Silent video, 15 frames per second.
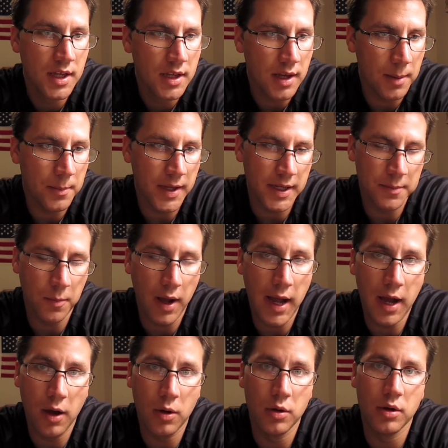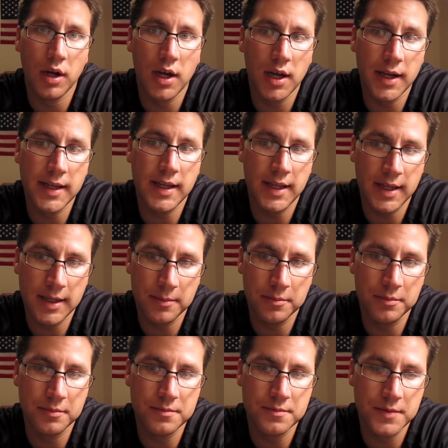I'm like, wow, I
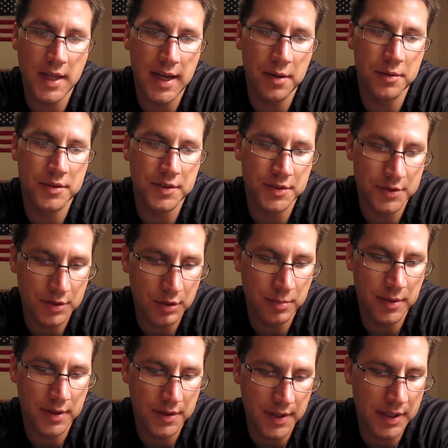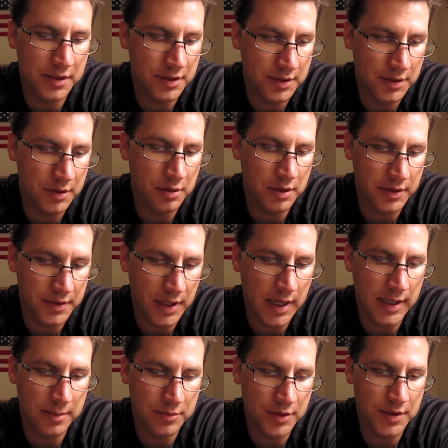am. That was a stupid thing to do because I
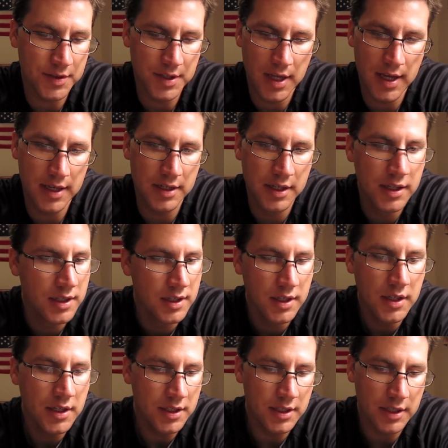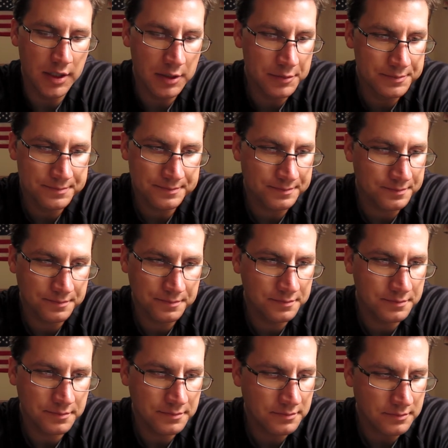am just not, you know.
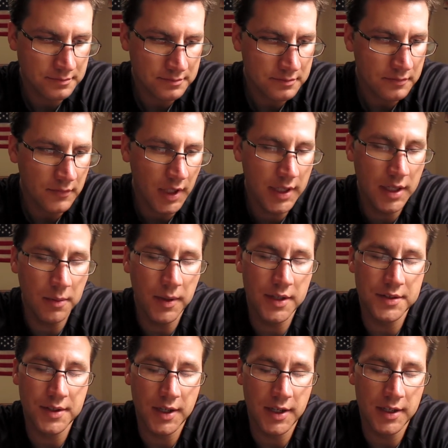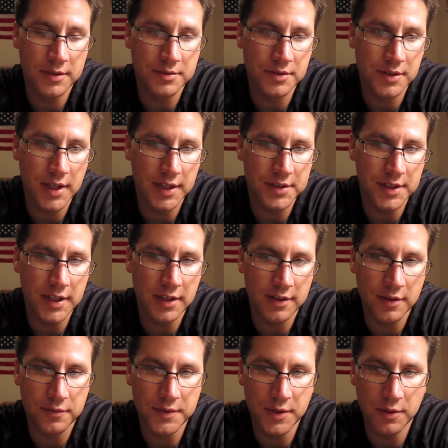Anyways, uh, next inning on
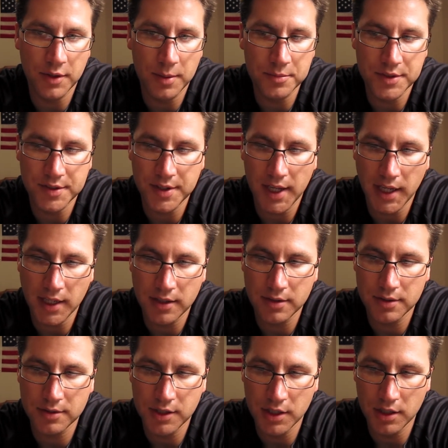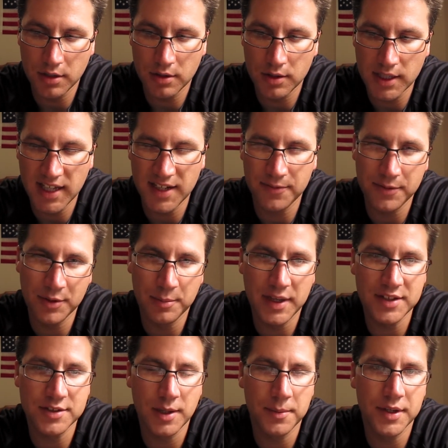the field, I'm just like, you know, I kind of feel my
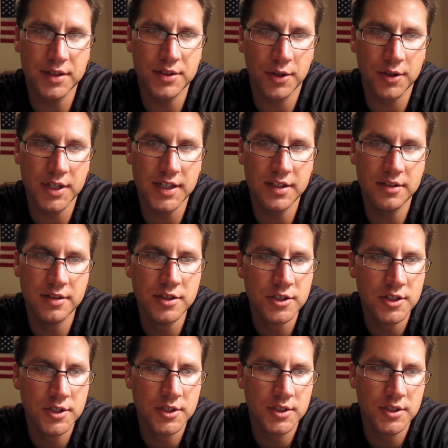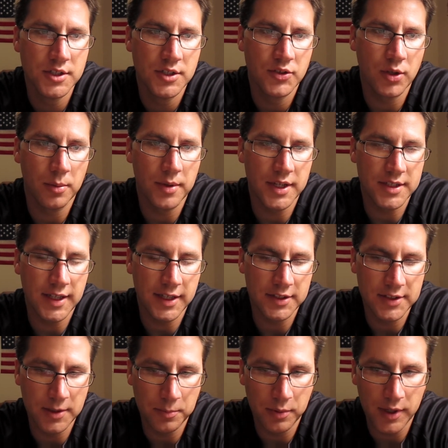stomach turning, so I'm like taking
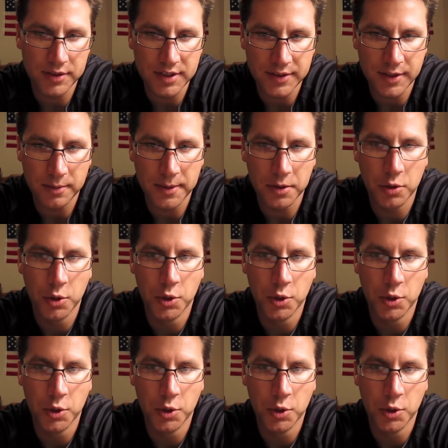deep breaths out there. I'm like,